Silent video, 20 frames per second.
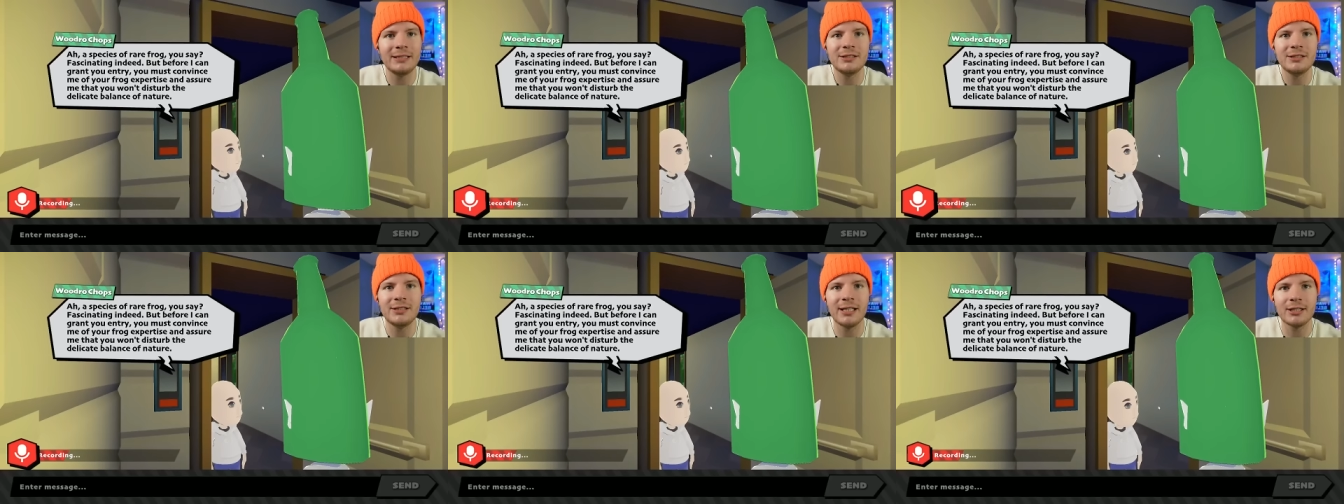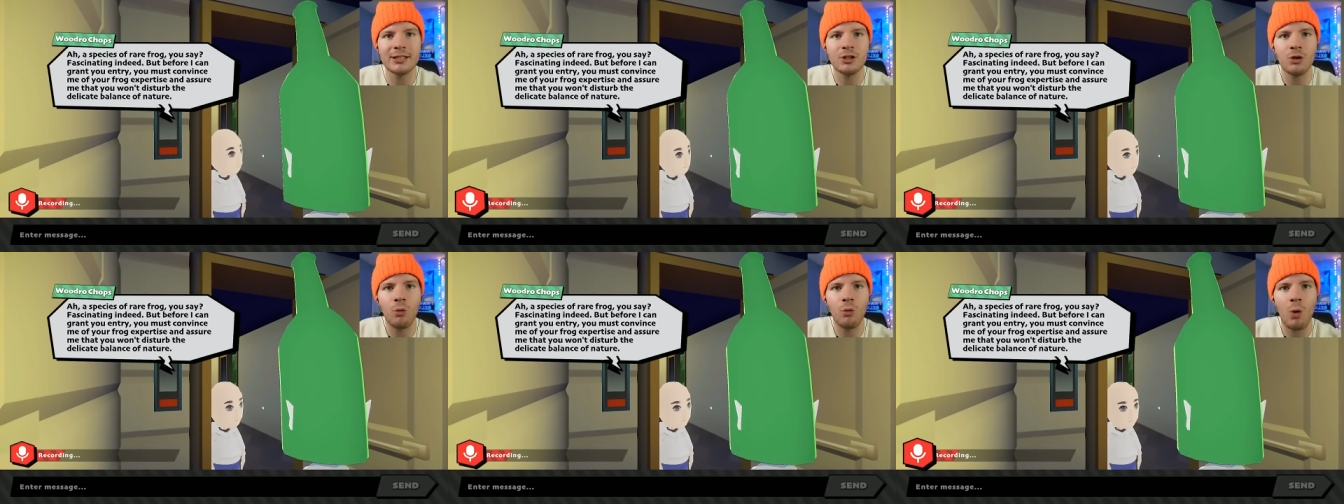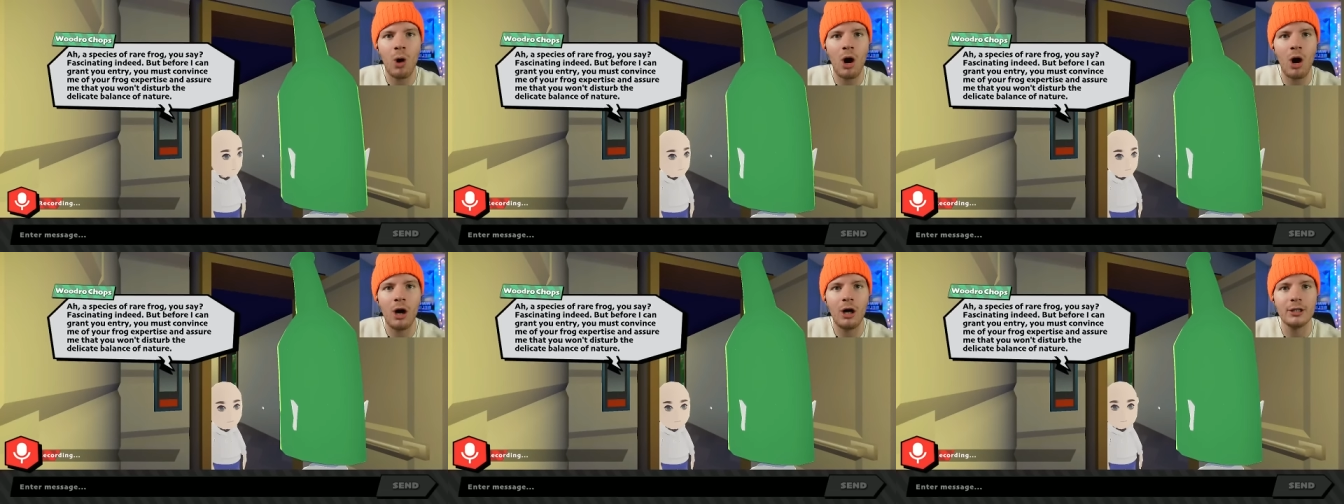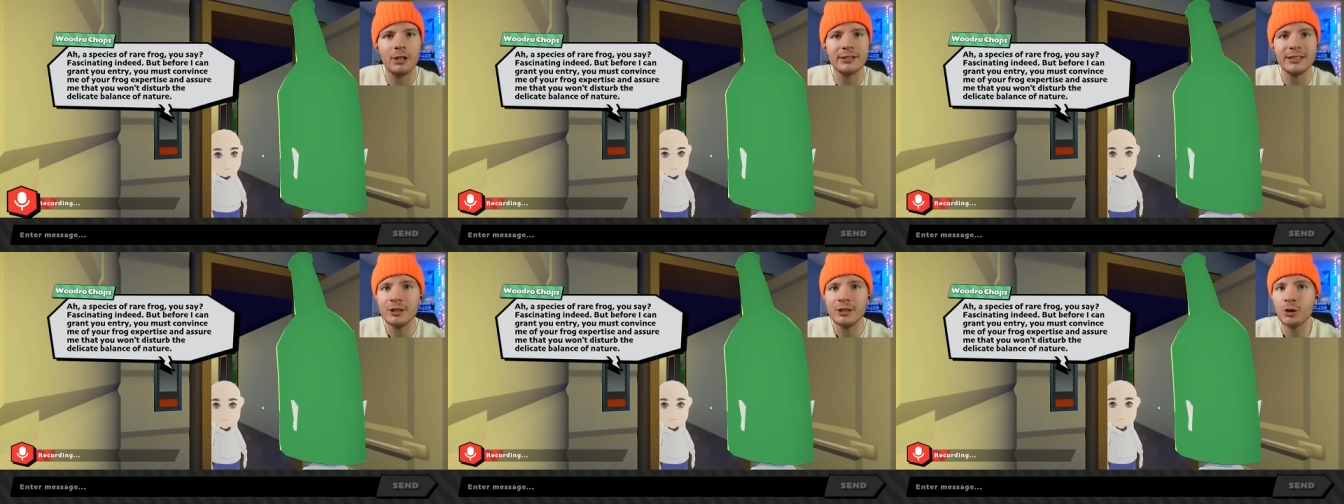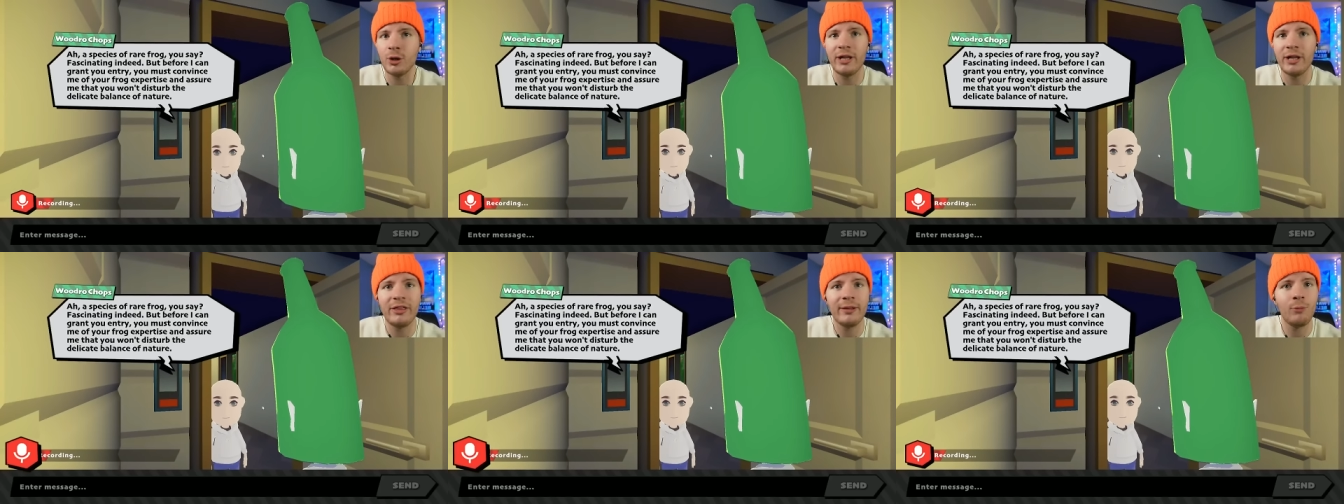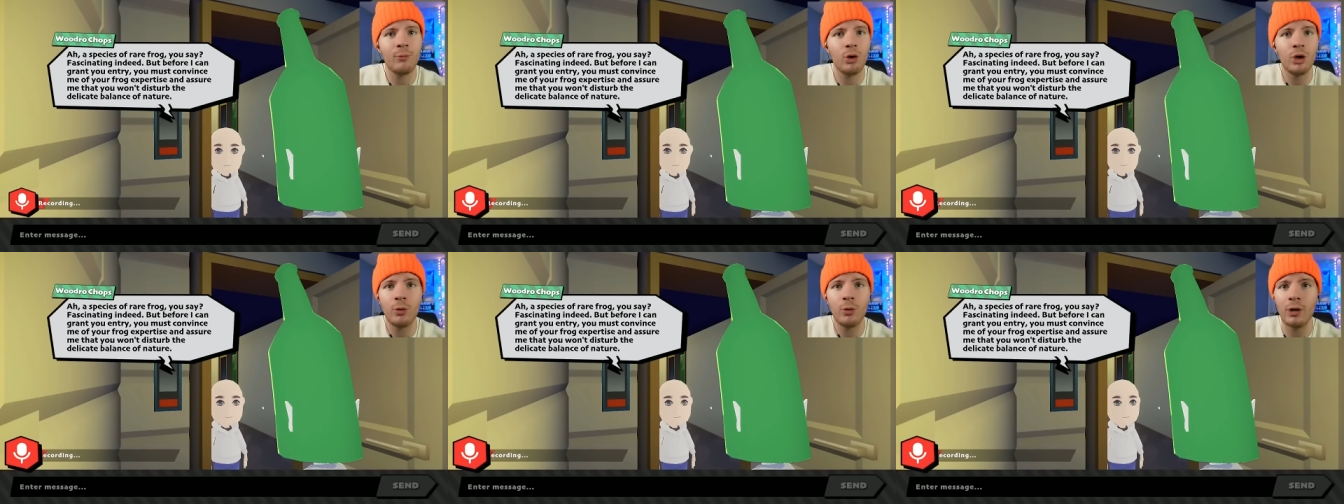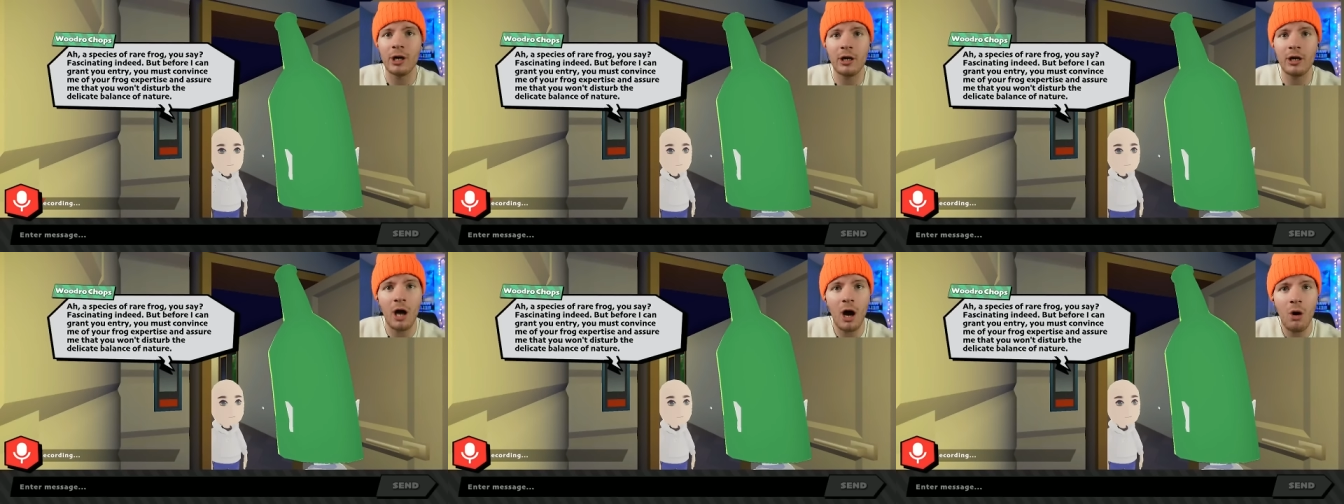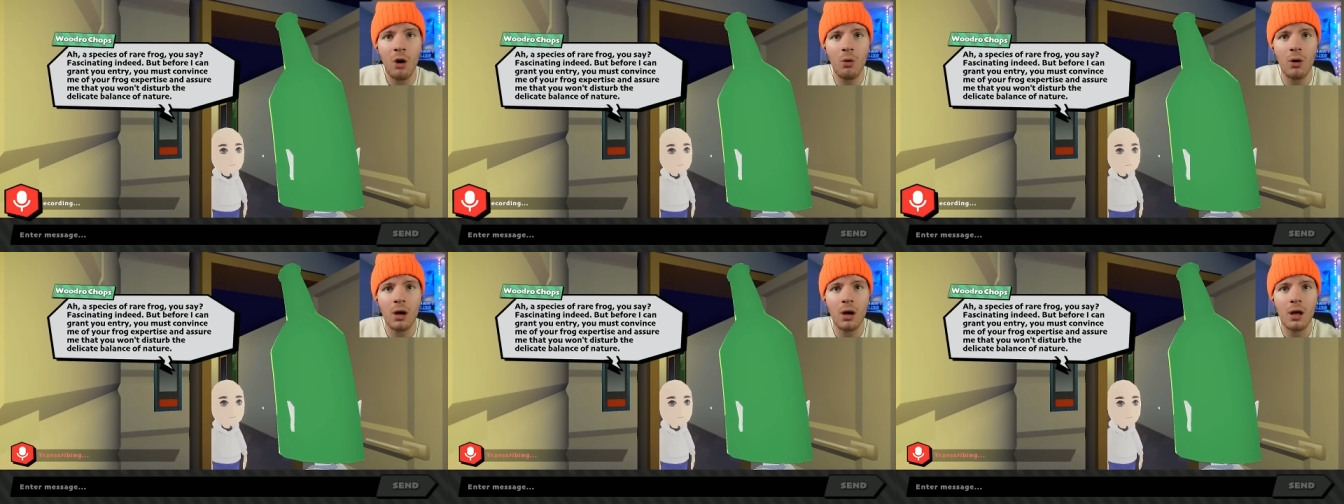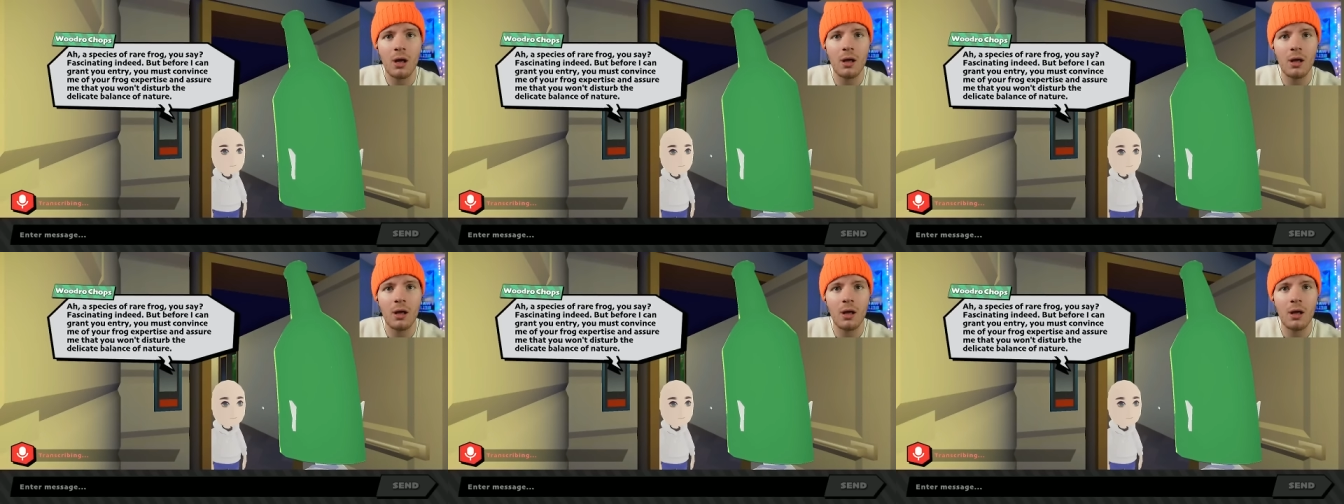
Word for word: stick to walls. Is there anything more you want to know?